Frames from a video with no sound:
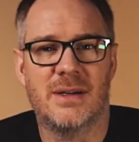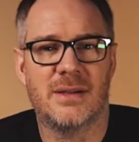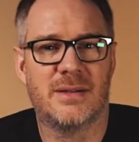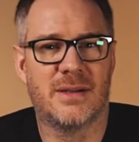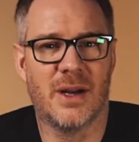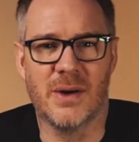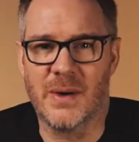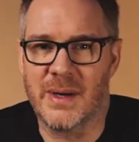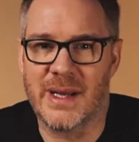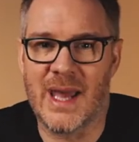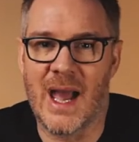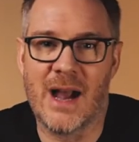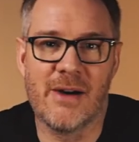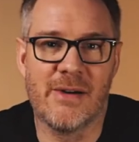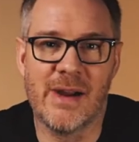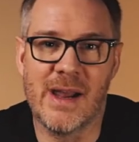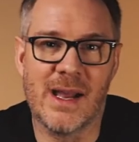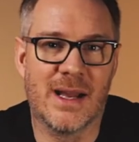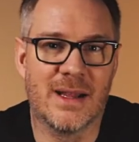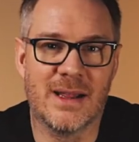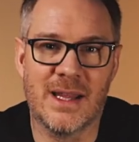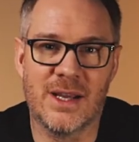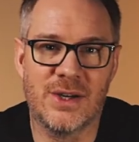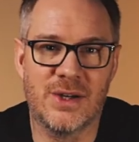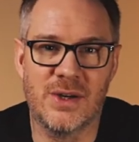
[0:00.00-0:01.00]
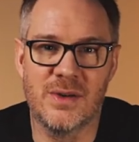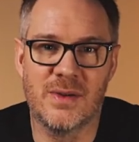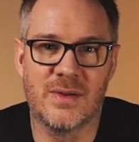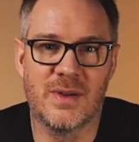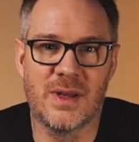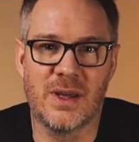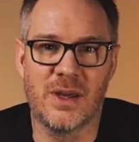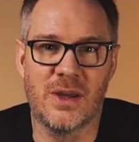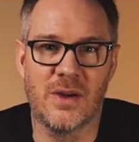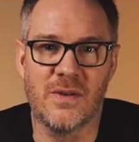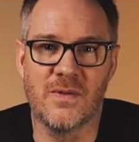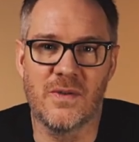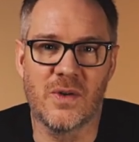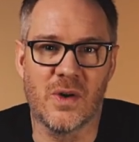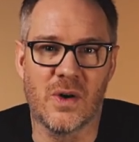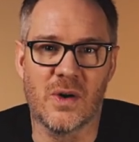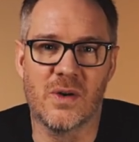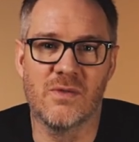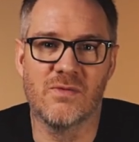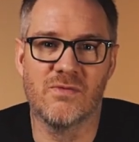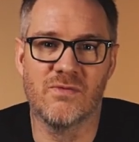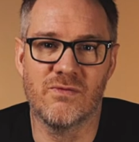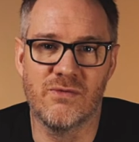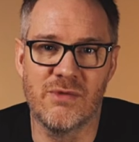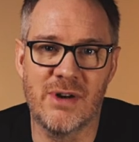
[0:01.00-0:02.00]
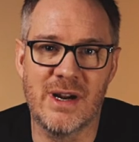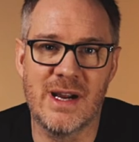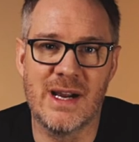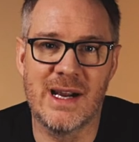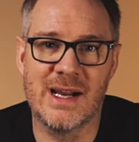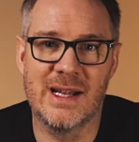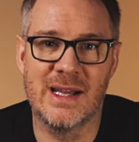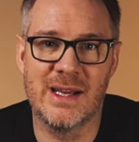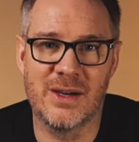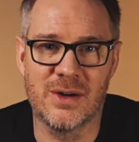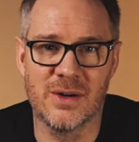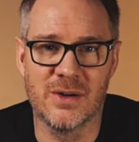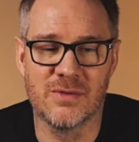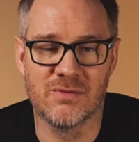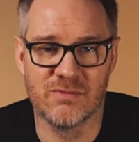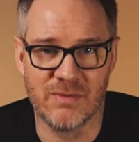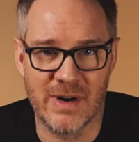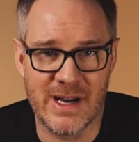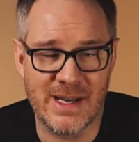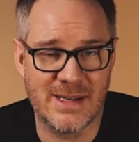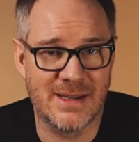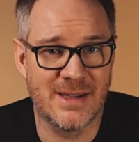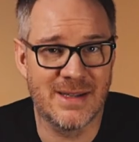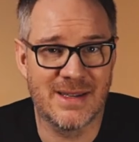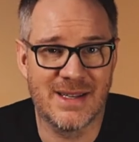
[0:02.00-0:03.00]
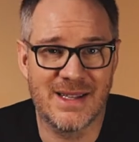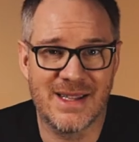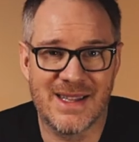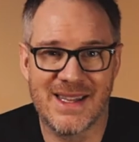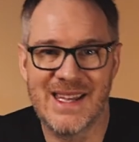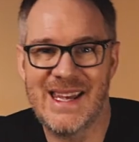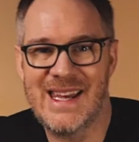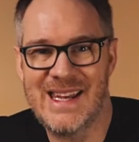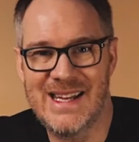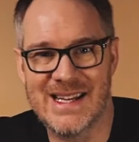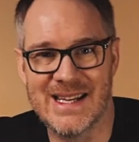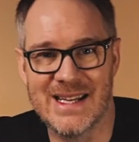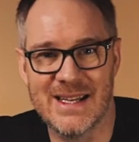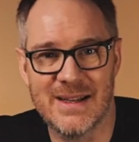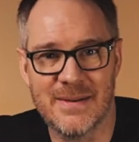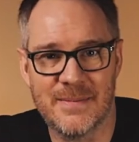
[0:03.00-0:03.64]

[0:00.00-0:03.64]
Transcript: don't carry it unless you think you've got really good reason to need it.